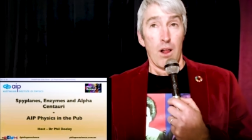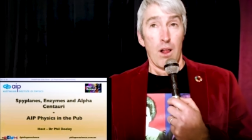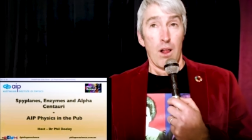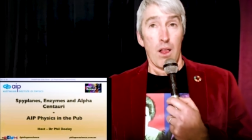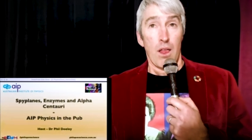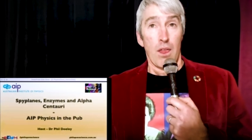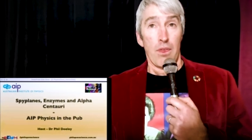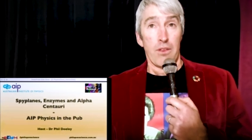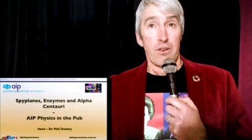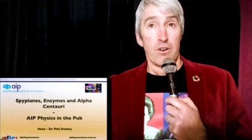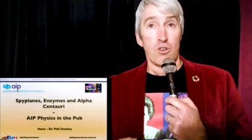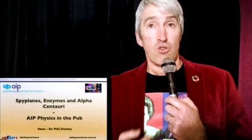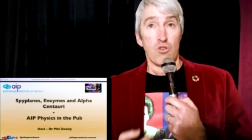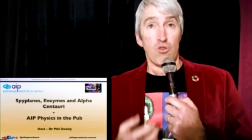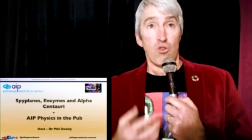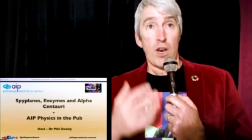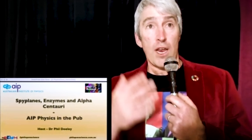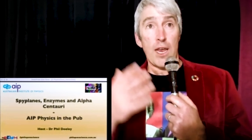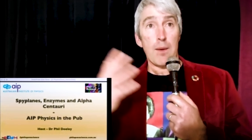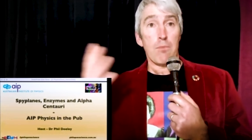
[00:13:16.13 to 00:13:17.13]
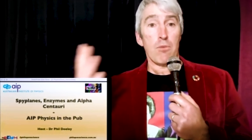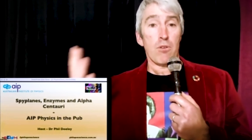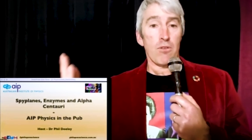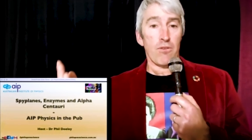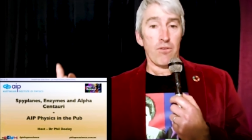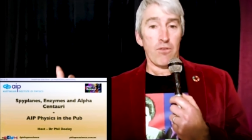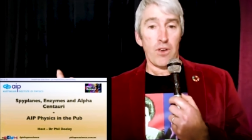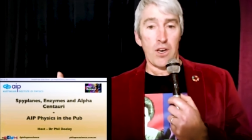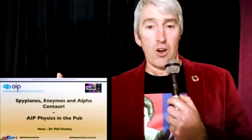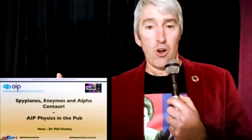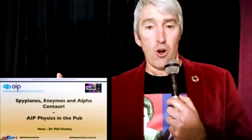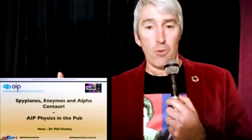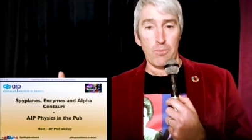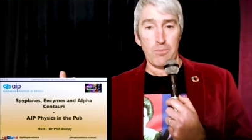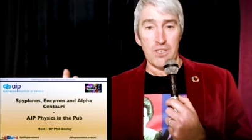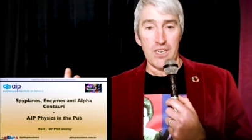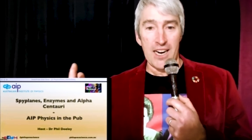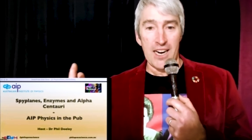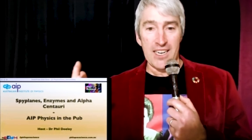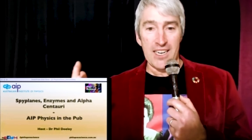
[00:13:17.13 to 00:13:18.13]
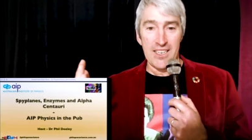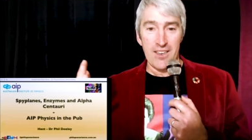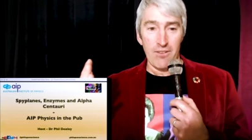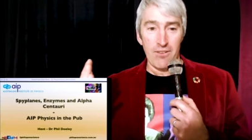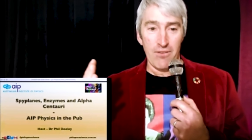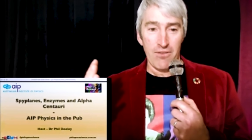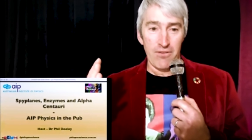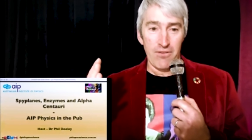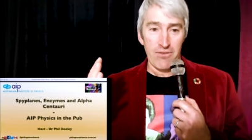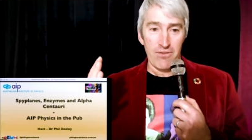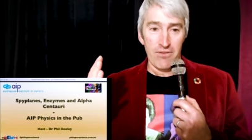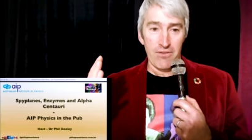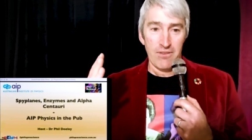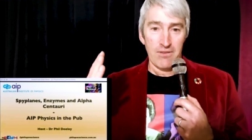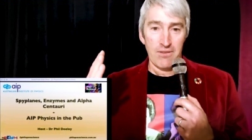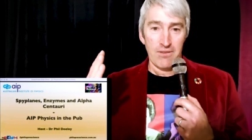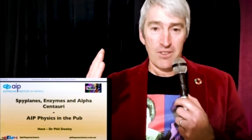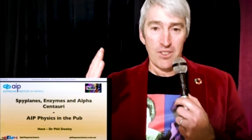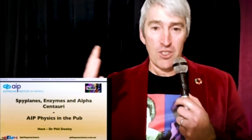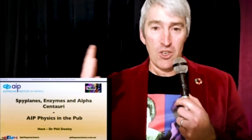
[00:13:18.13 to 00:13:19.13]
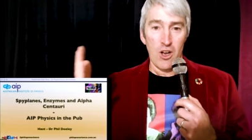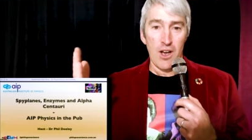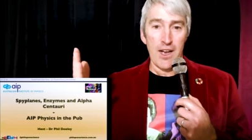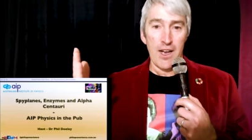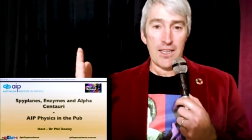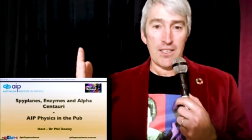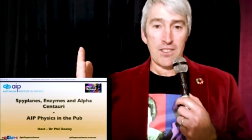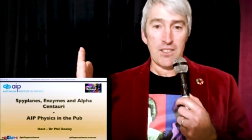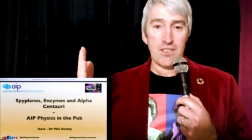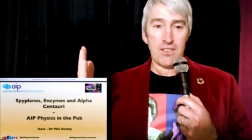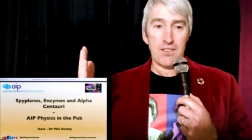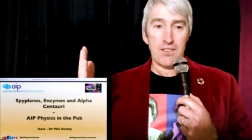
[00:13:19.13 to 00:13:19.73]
the dream of an objective science,